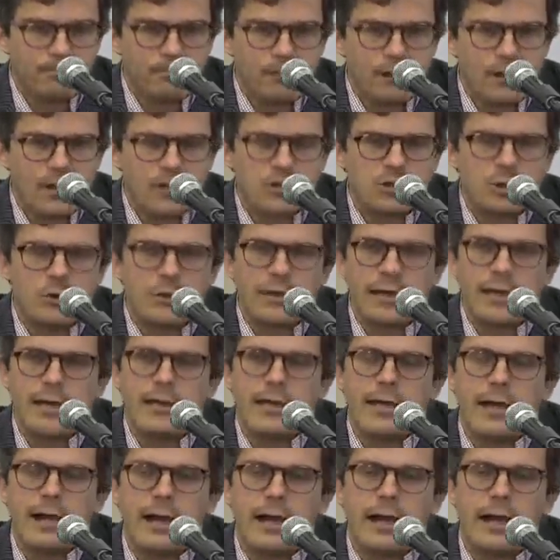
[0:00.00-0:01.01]
So
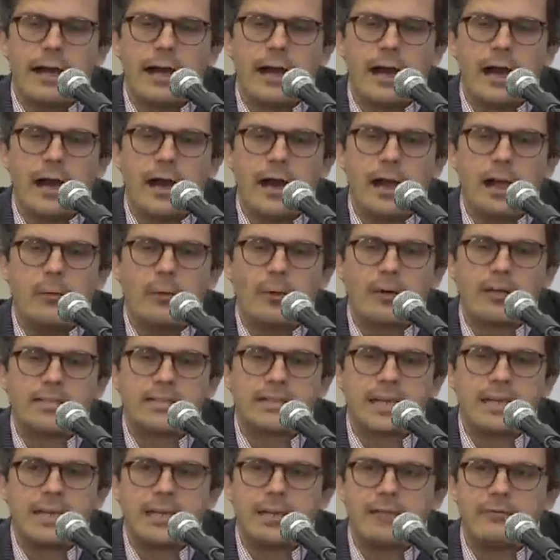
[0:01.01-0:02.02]
again, I want to
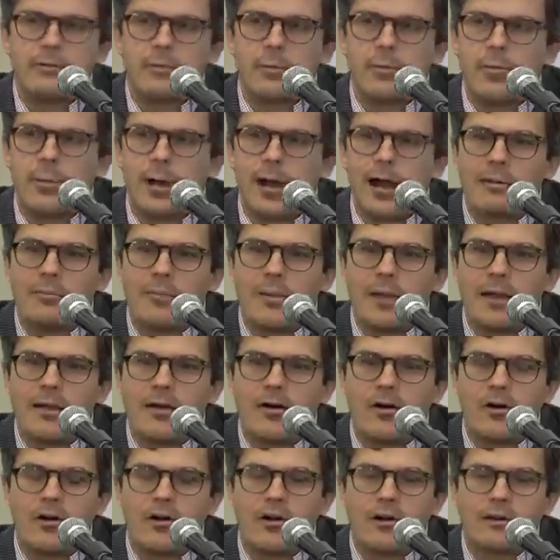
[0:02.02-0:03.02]
say again from the bottom of my
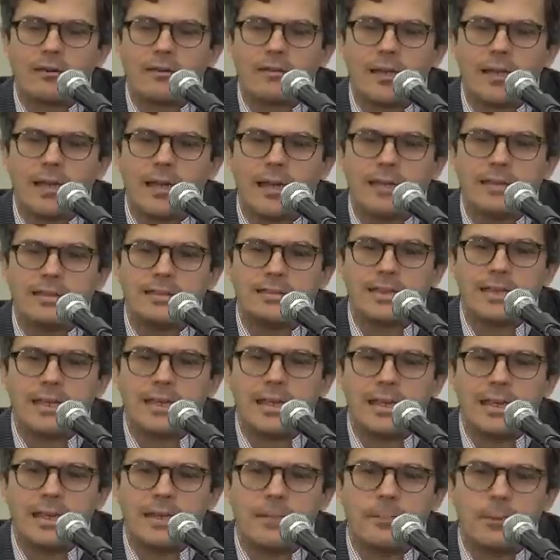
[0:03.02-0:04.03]
heart, as
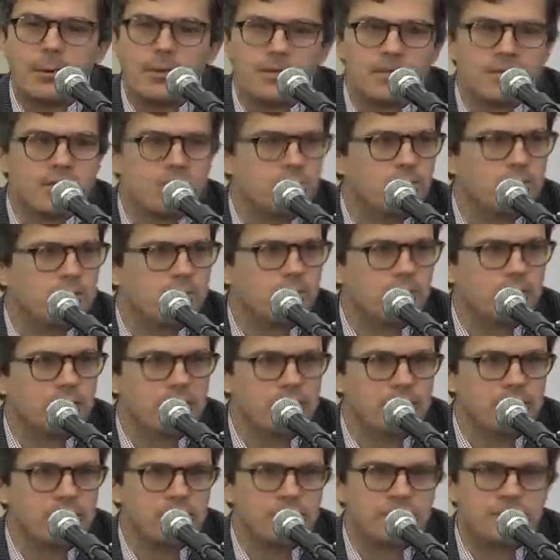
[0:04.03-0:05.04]
a person who is
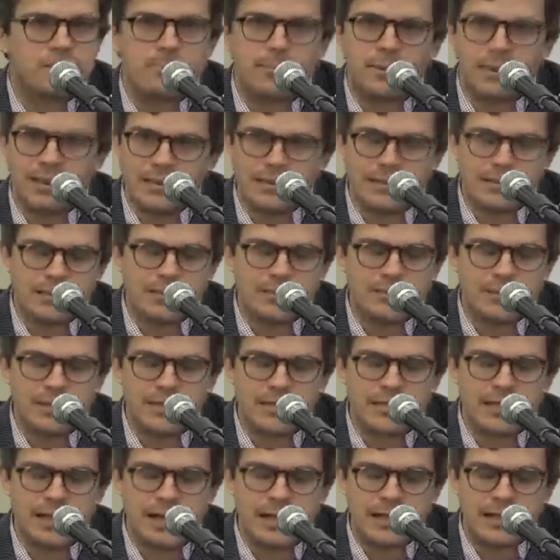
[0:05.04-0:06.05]
religious but
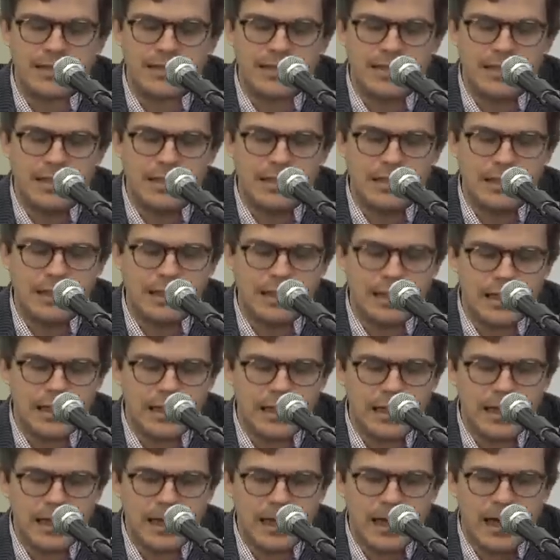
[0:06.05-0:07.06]
is not a Sikh,
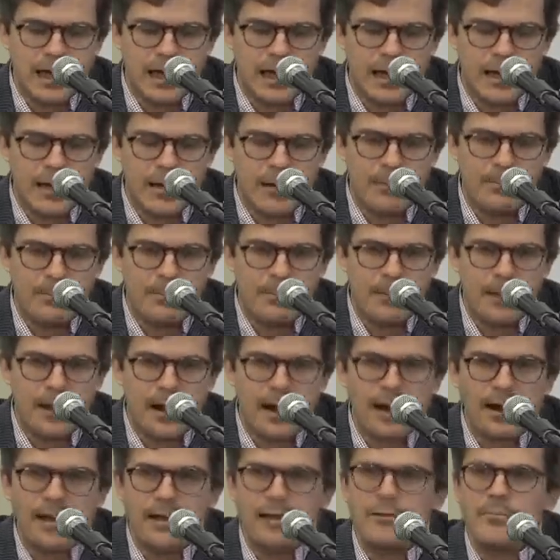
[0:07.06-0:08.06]

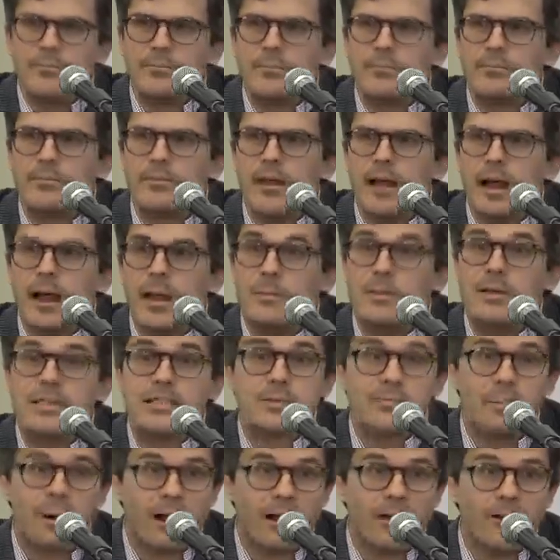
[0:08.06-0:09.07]
I'm
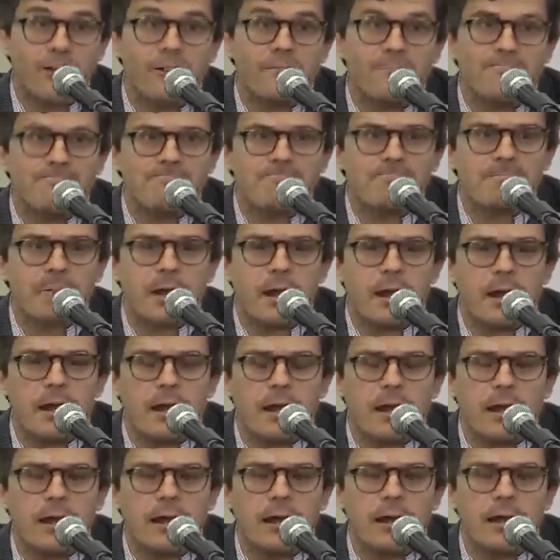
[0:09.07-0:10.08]
inspired
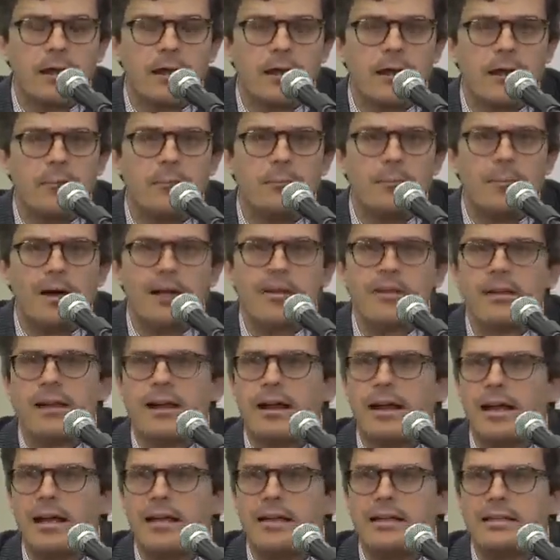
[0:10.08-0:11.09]
by the
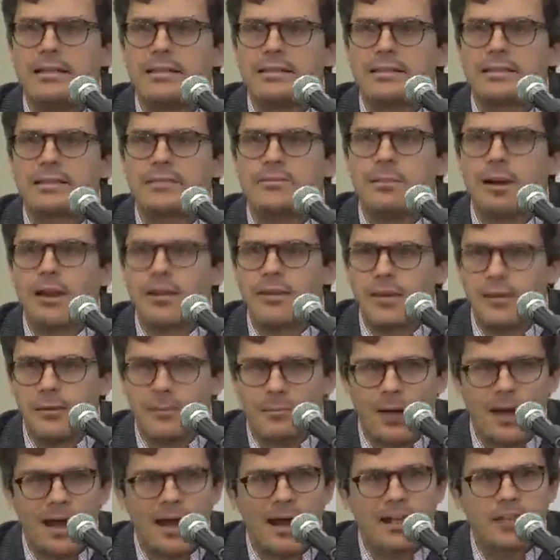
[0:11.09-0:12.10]
kindness, by the
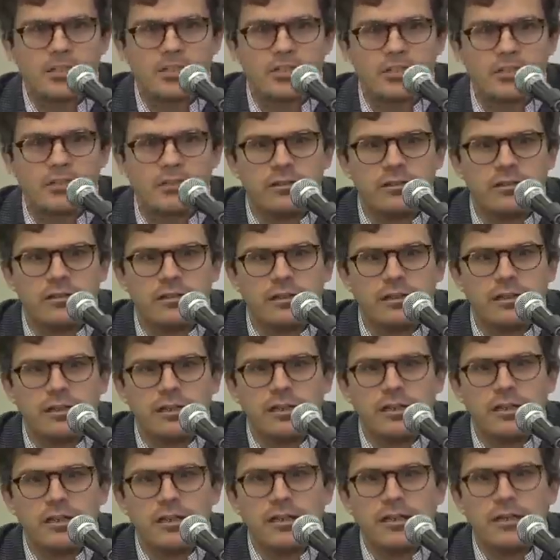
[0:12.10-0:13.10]
compassion,
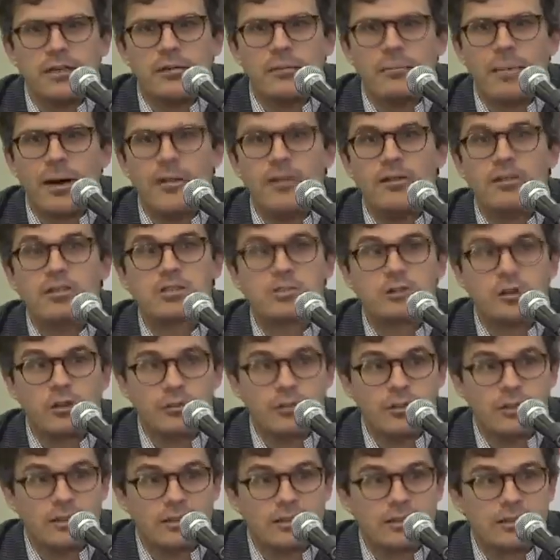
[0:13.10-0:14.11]
by the
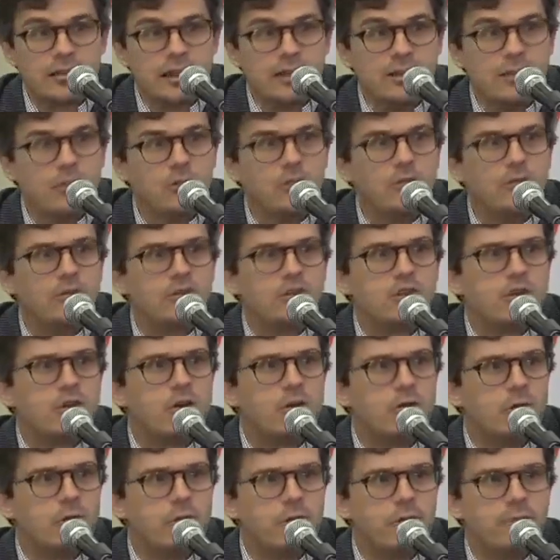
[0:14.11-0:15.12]
service that you have
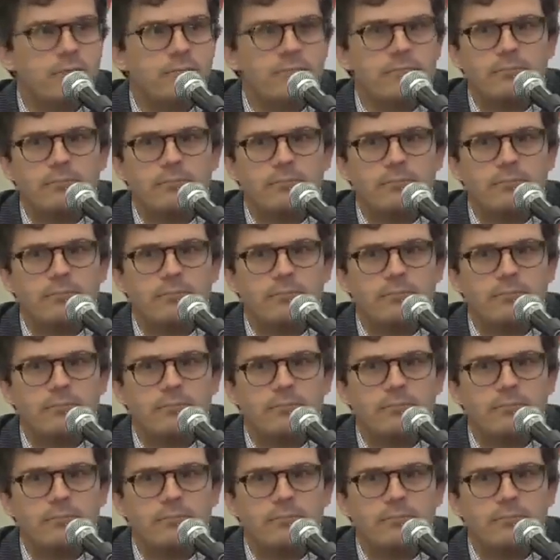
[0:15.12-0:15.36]
shown